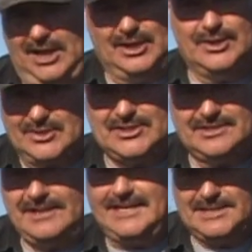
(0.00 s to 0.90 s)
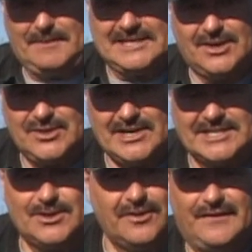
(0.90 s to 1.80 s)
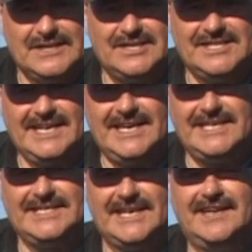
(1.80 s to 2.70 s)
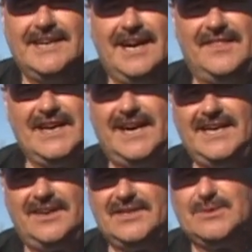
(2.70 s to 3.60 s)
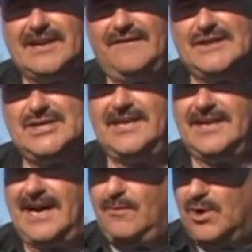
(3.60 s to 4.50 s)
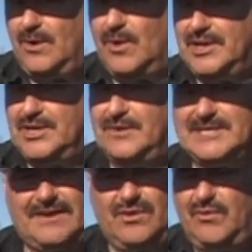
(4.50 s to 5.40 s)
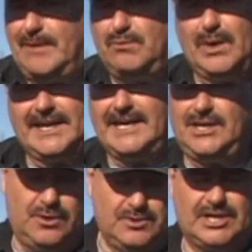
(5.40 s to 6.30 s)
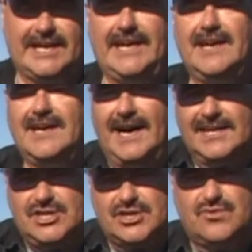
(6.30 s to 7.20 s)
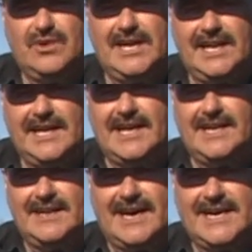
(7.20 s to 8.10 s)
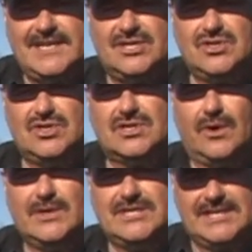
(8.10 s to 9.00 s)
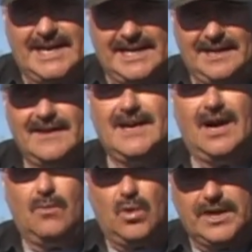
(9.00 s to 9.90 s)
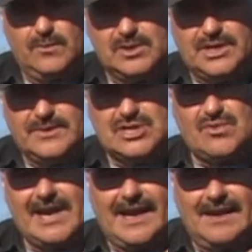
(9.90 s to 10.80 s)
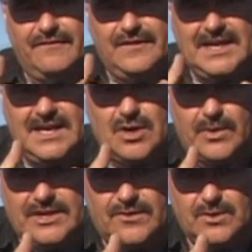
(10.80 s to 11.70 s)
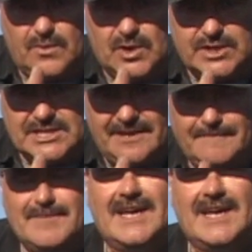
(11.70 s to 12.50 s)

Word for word: looks is the best contrast so the fish can see it easier and the idea is when you're fishing at night what you want to do is have a rib willy usually and just reel it in nice and slow and steady and what it will do is create a V going through the water